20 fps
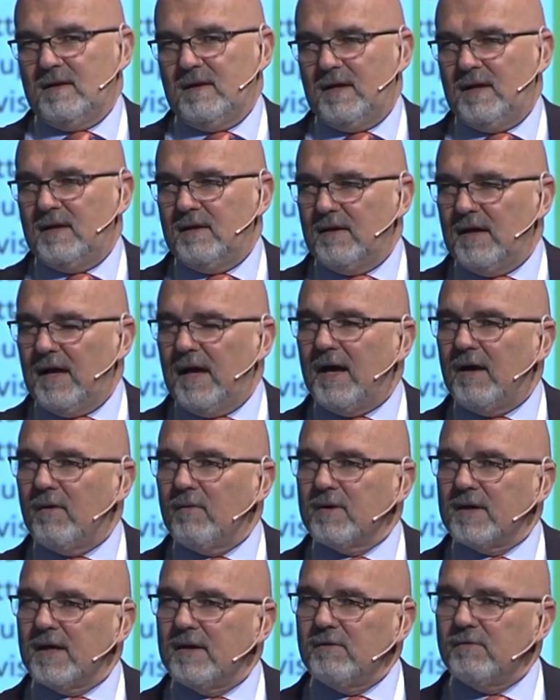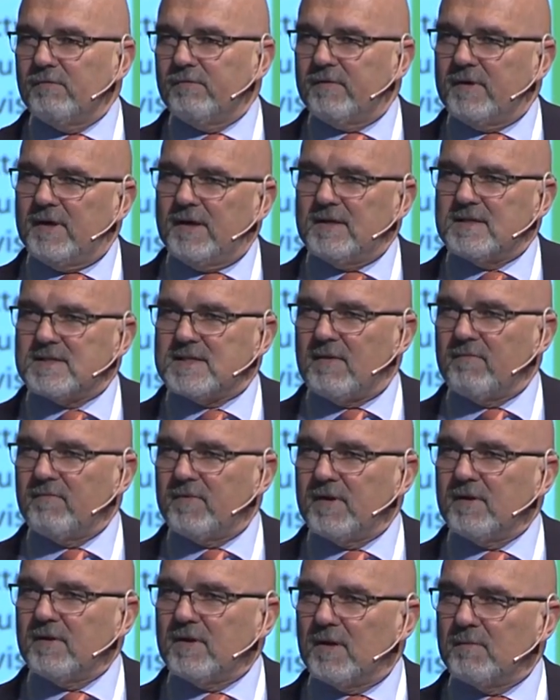And how can you find
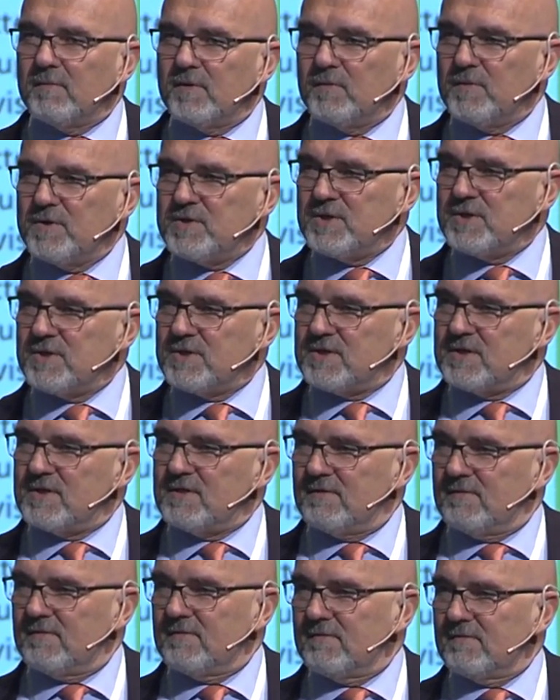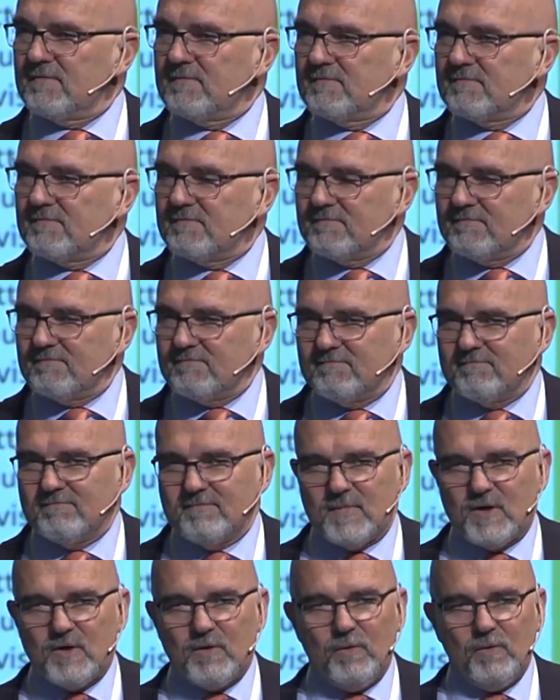something common which is
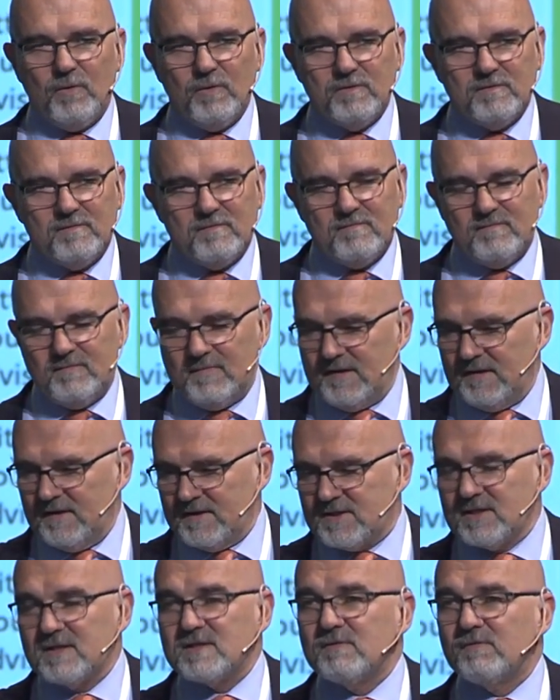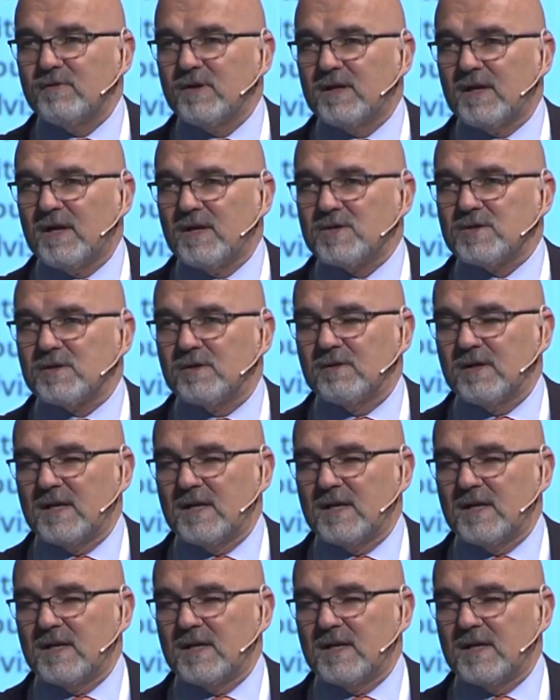called certification.